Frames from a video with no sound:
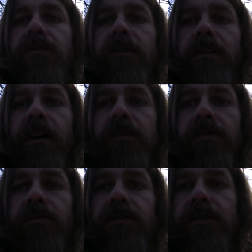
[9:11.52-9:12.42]
or not
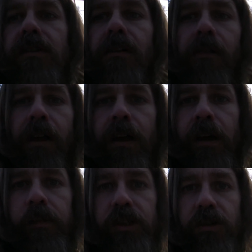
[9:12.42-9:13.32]
choose, you know.
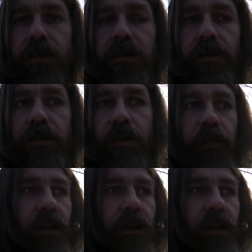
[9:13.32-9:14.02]
I'm sure somebody